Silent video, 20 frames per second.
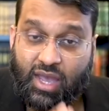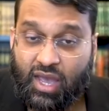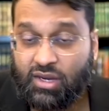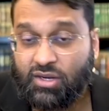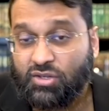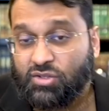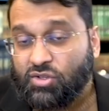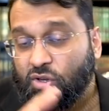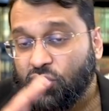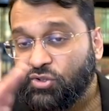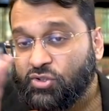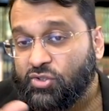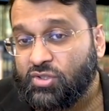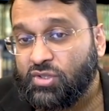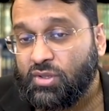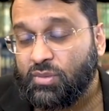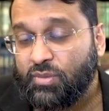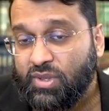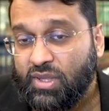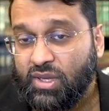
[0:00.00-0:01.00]
and is also
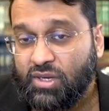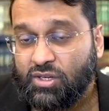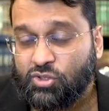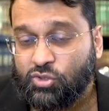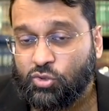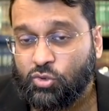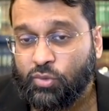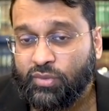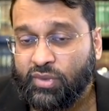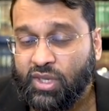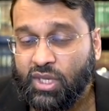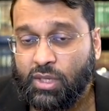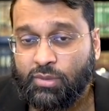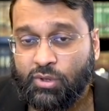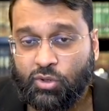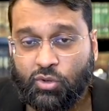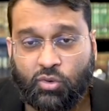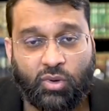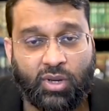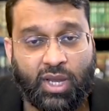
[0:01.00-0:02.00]
sympathetic to
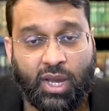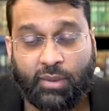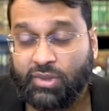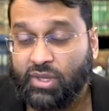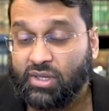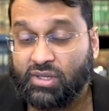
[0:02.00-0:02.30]
Ibn Kullab.